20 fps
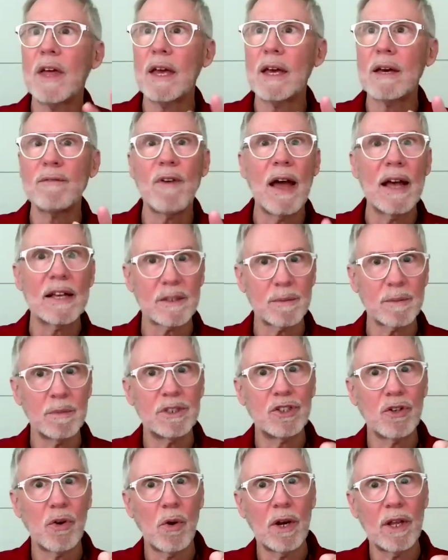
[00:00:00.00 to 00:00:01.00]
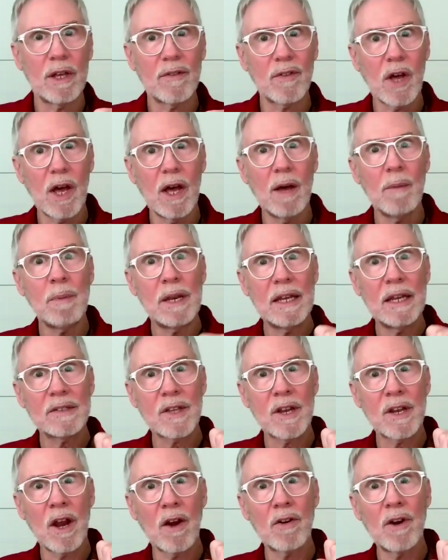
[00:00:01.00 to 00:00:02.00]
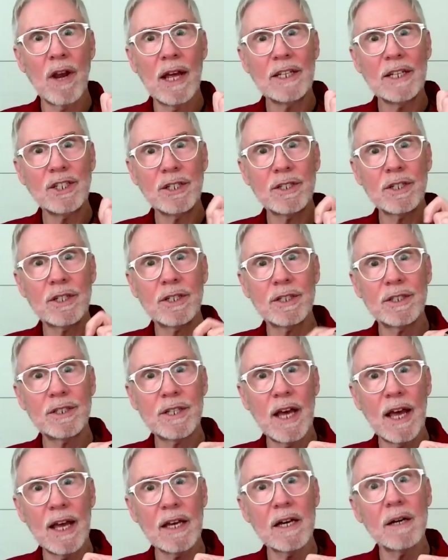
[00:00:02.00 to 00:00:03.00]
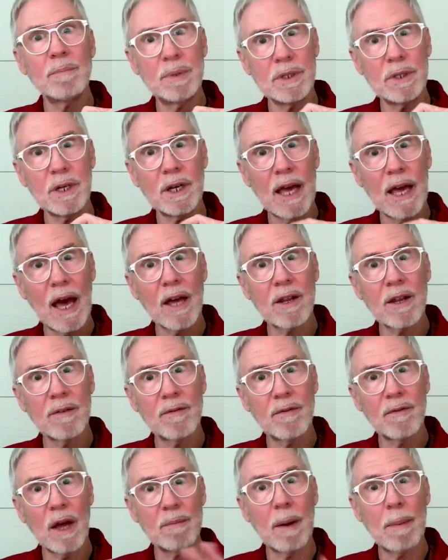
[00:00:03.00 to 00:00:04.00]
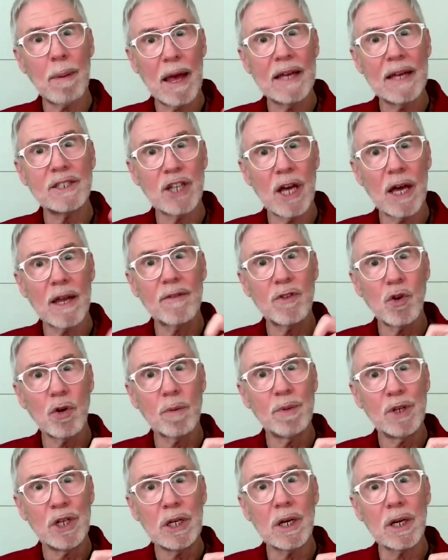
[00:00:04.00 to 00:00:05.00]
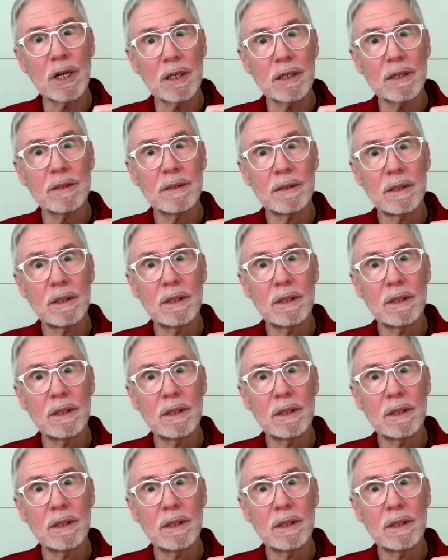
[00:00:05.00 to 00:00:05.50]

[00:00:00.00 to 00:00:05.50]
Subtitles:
think a vast majority of companies in our nation could take a page out of your book.